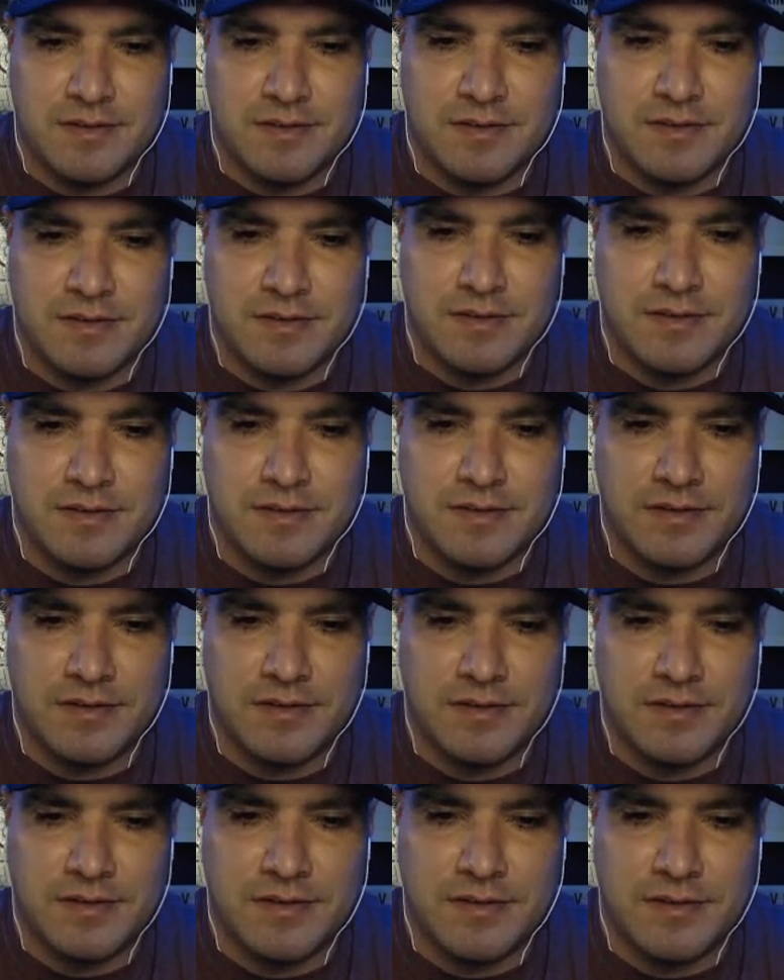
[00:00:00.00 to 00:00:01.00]

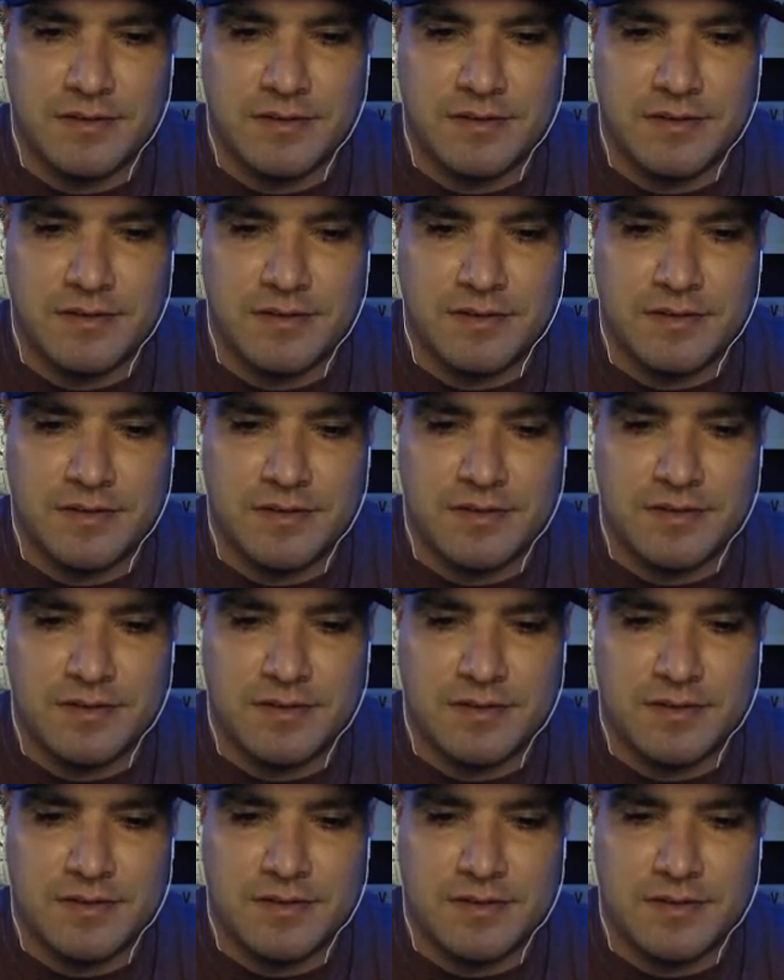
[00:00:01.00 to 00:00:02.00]

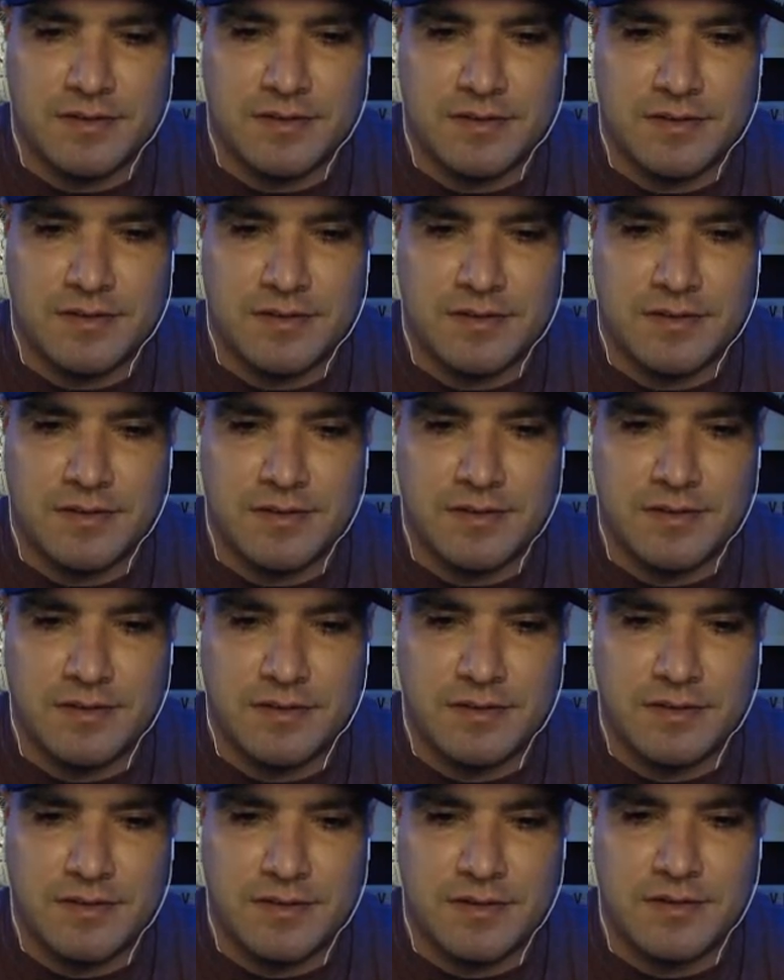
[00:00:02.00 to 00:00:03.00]

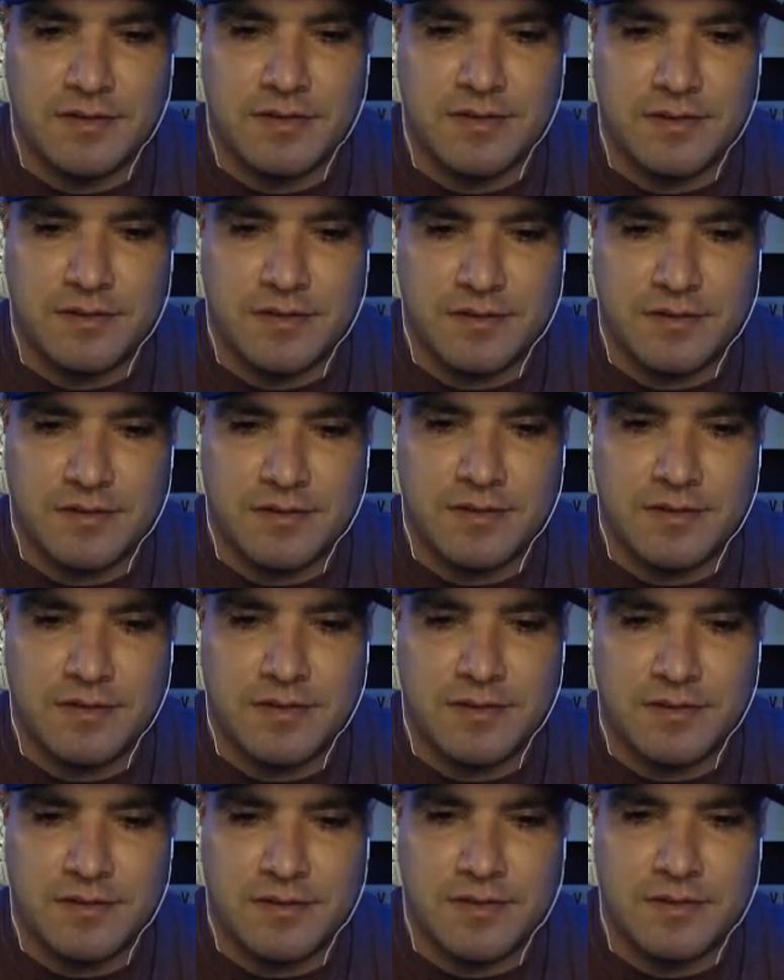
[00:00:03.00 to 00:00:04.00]

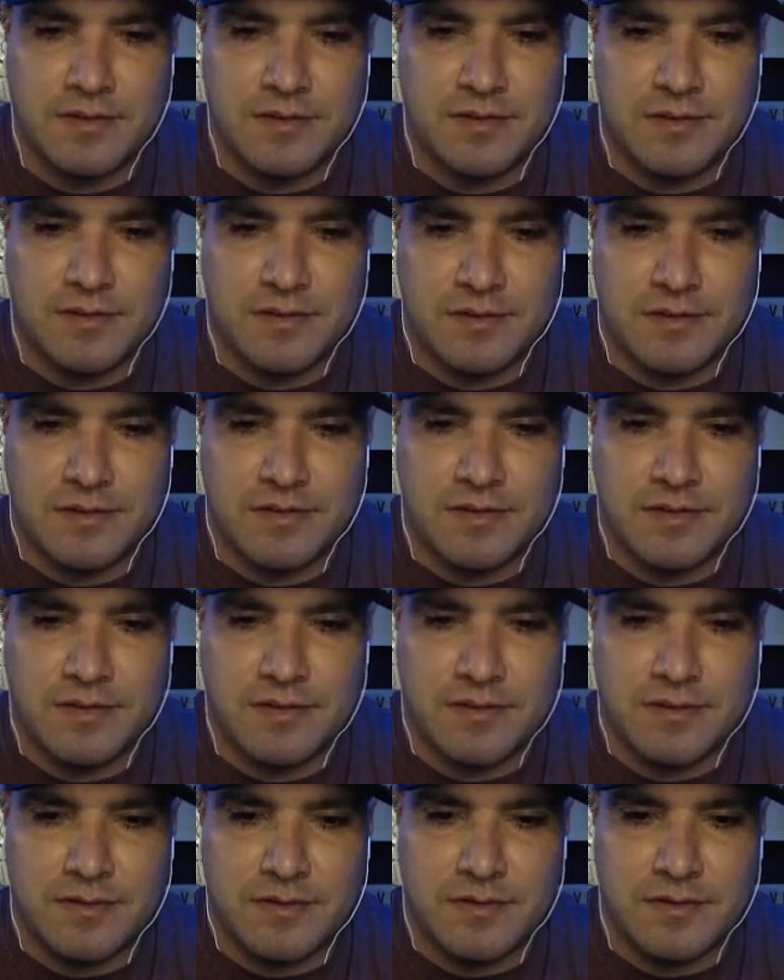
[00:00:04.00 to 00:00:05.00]

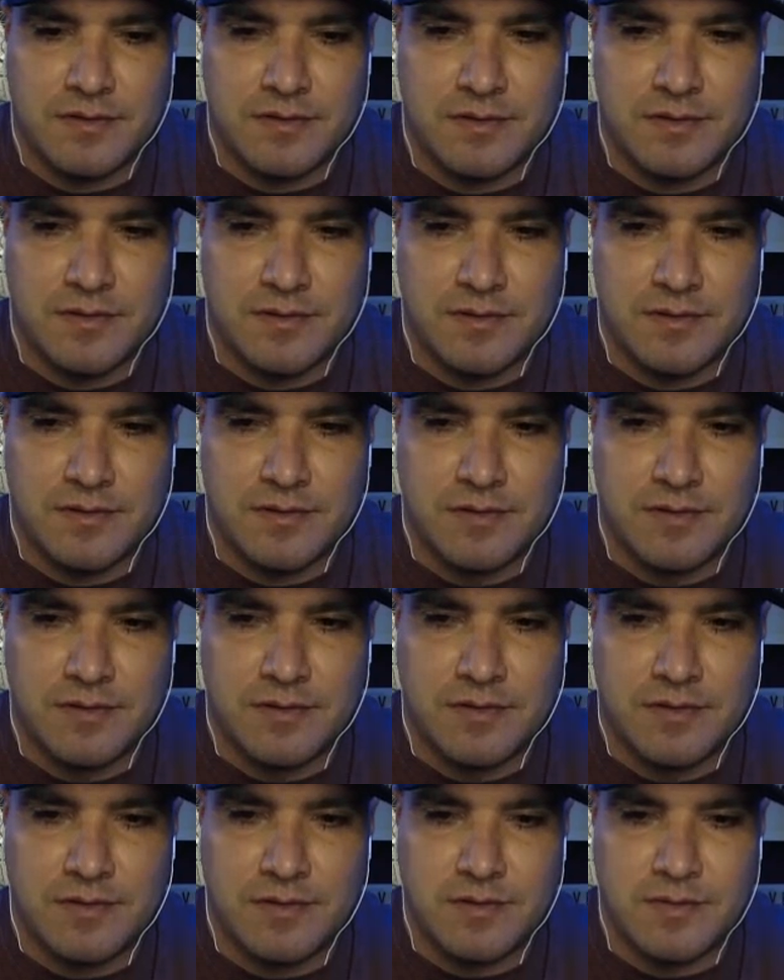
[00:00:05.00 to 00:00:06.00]

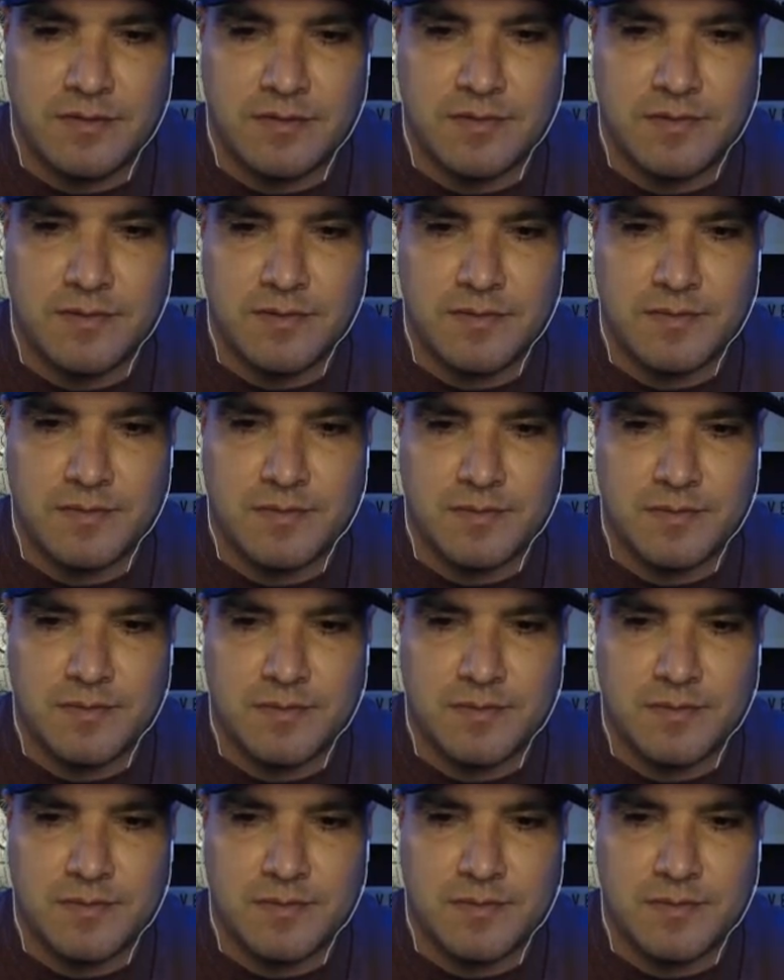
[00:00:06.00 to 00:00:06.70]
[no speech]